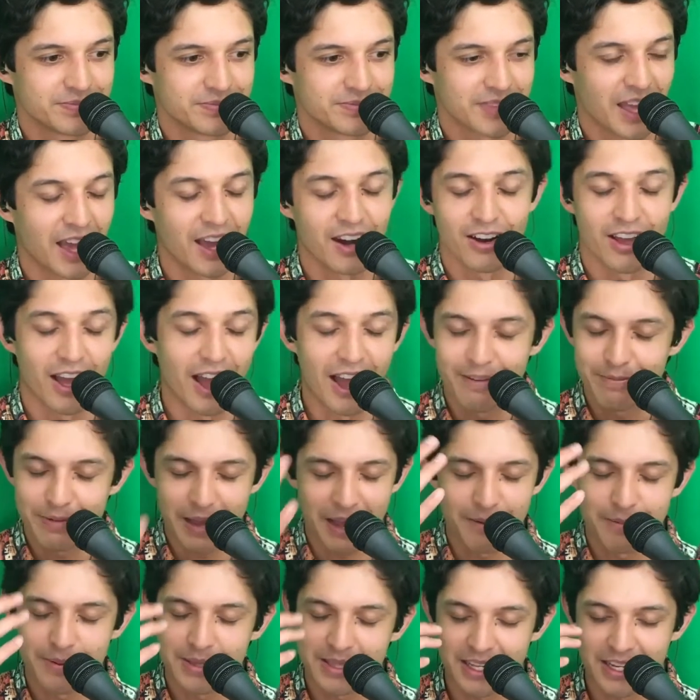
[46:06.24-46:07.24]
I don't know,
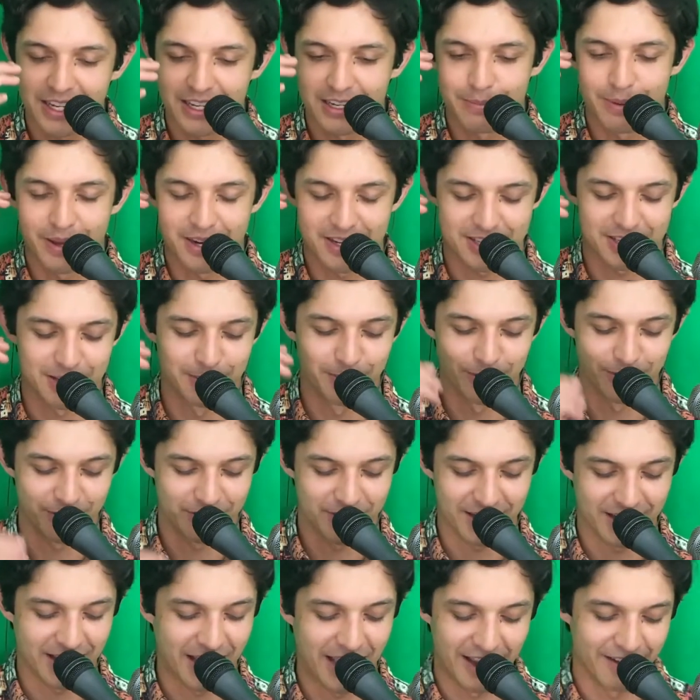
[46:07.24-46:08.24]
I've been thinking about a similar
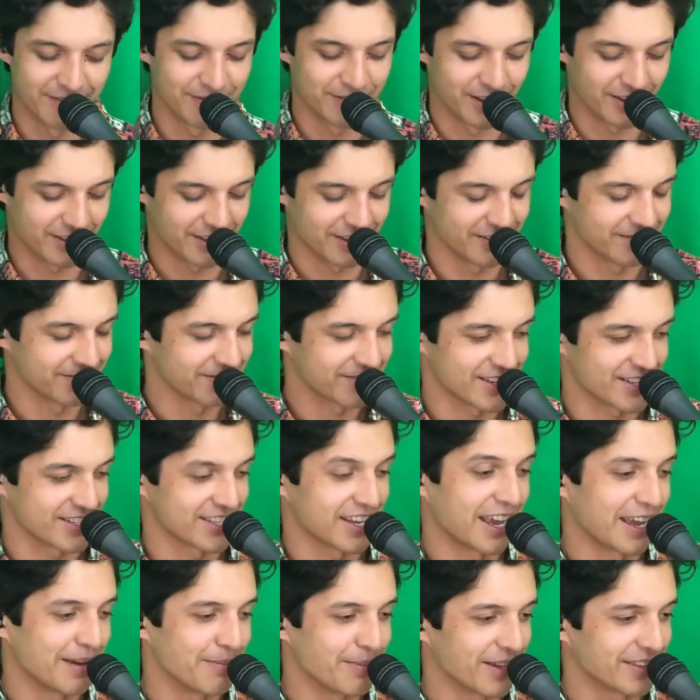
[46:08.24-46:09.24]
thing. I have nothing to
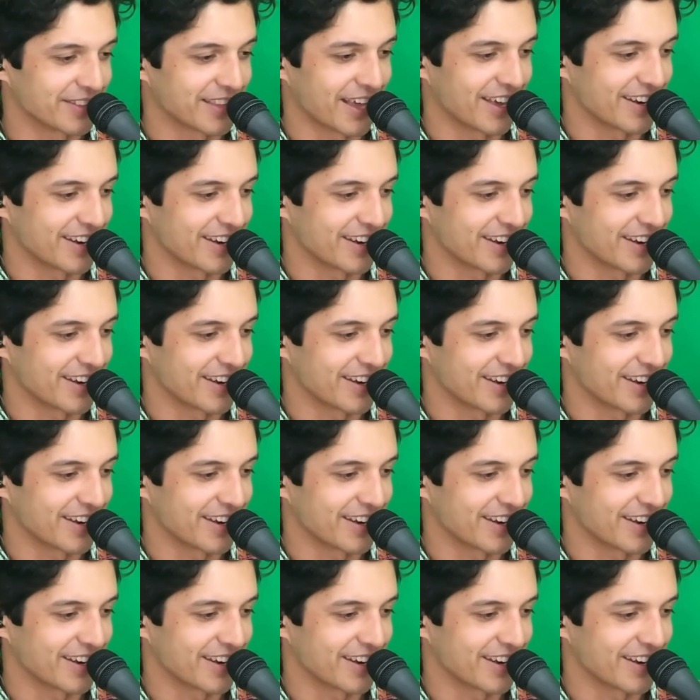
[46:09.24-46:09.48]
say about that